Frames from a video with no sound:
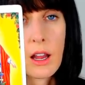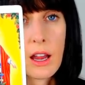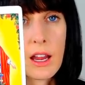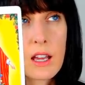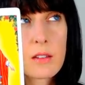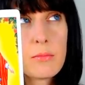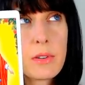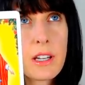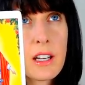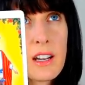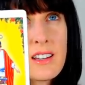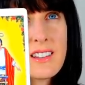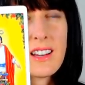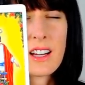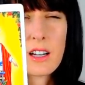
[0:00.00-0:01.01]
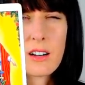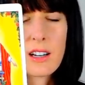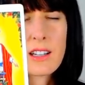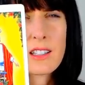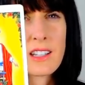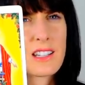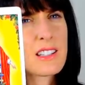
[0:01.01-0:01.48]
And because the
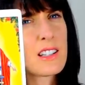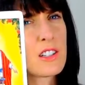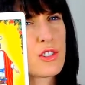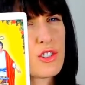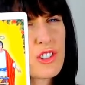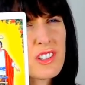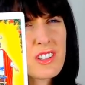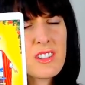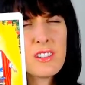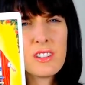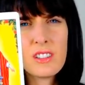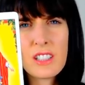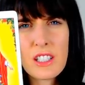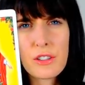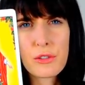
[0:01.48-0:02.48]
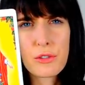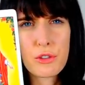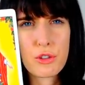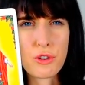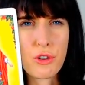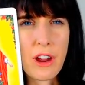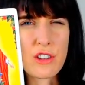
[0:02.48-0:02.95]
Aries season is just a little
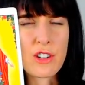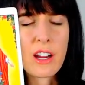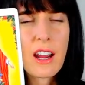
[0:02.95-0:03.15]
strange,